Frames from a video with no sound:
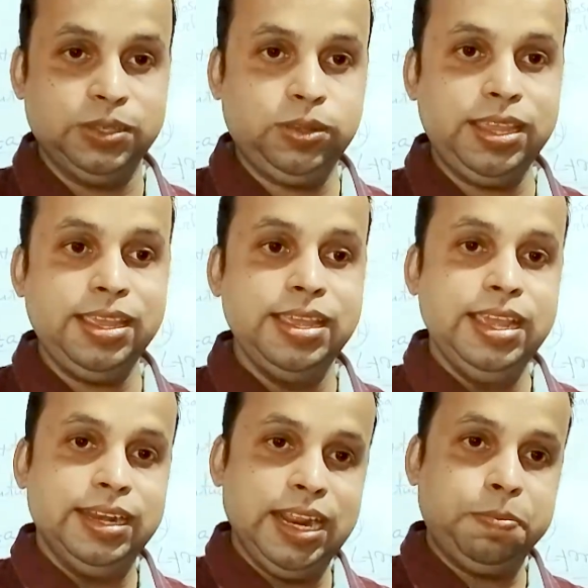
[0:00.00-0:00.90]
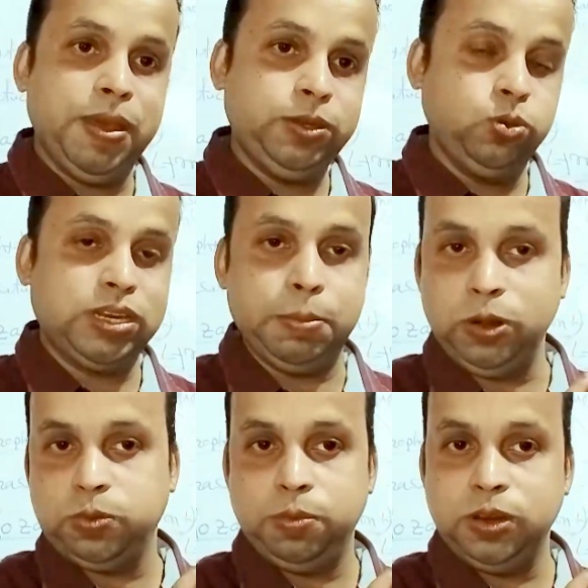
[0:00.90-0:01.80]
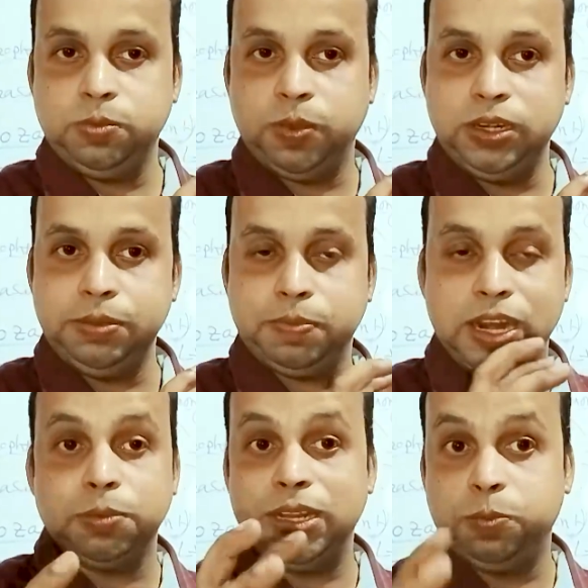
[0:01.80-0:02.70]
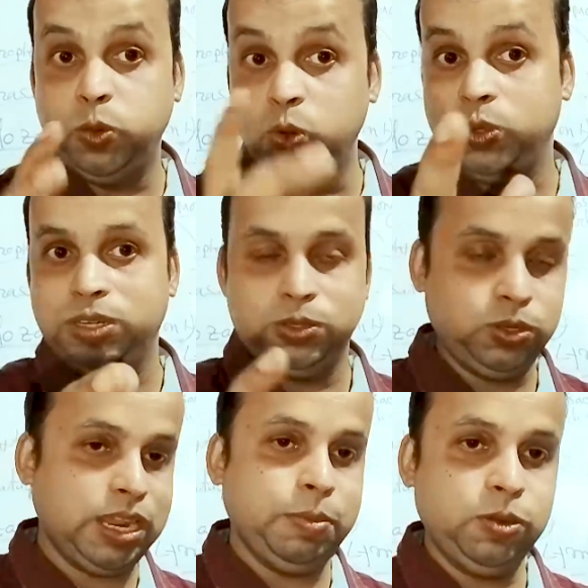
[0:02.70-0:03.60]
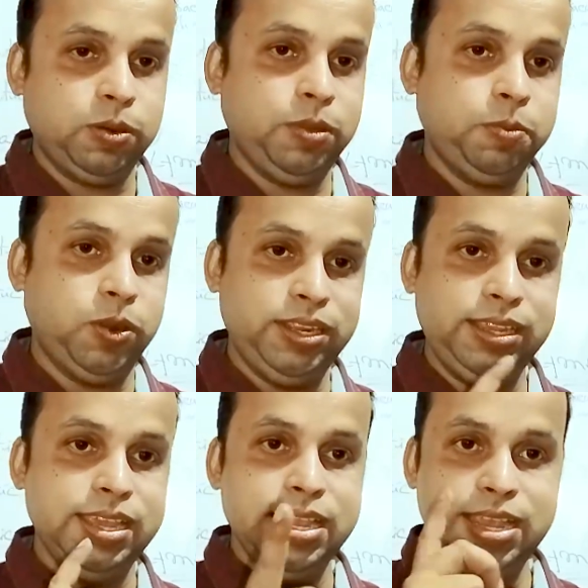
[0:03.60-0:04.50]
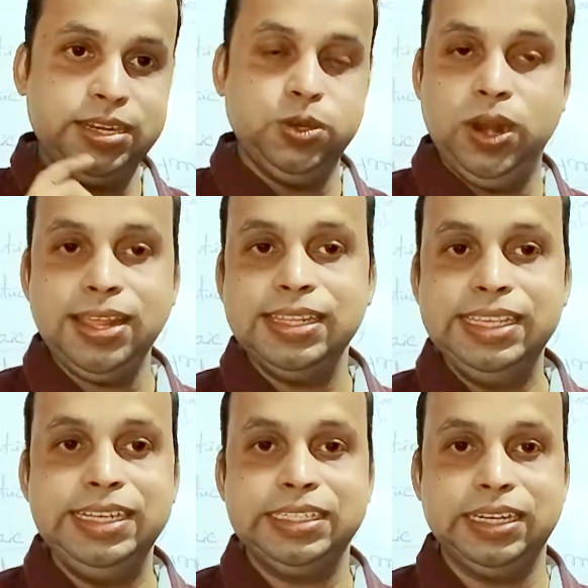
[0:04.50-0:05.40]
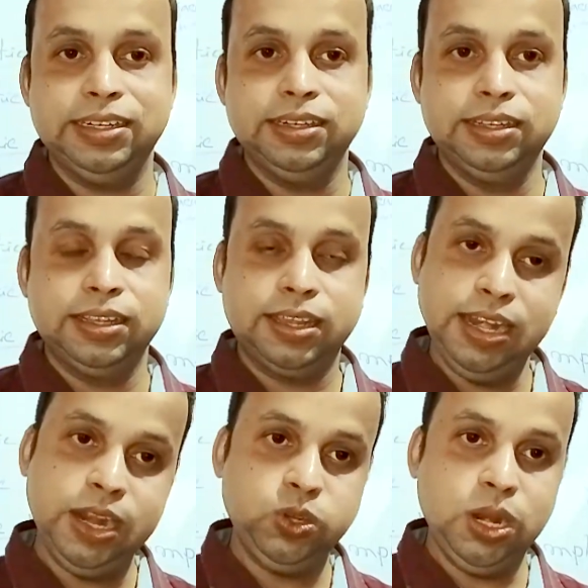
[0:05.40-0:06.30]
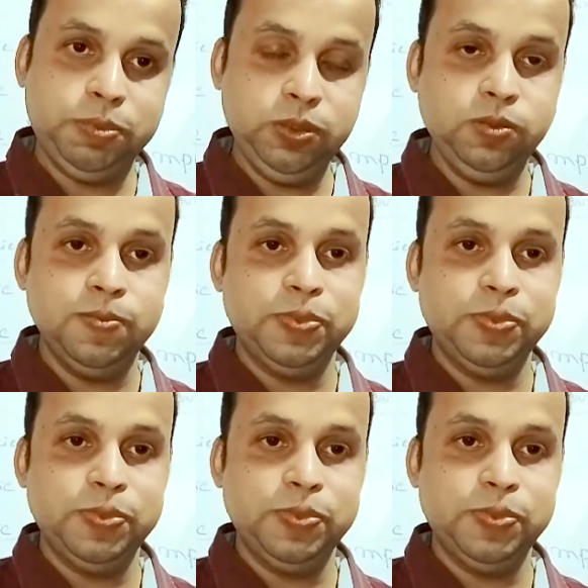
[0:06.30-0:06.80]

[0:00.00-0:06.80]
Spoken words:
okay, that part should come out from our body, part of the food should come out from our body, it is known as digestion. Clear to all of you?